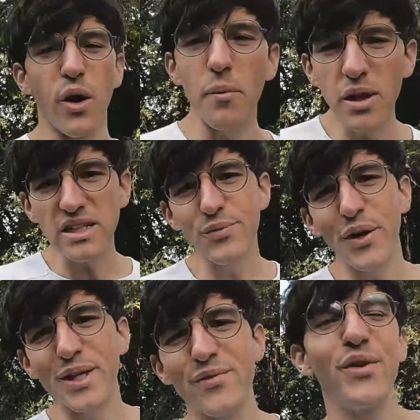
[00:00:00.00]
I'm
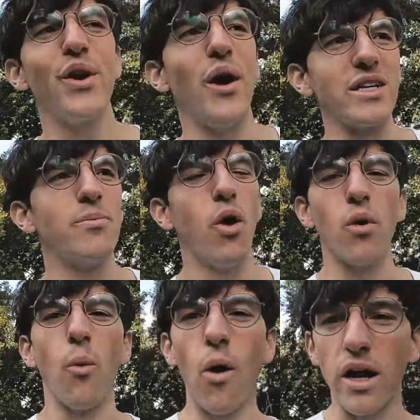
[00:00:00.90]
classifying this video as
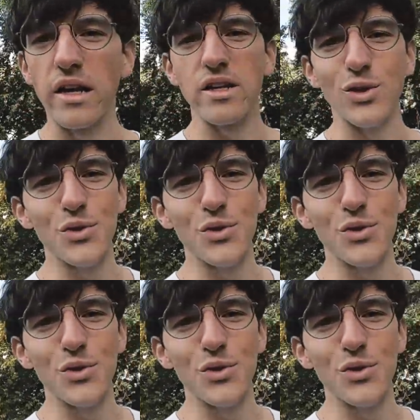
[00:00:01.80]
part 1. You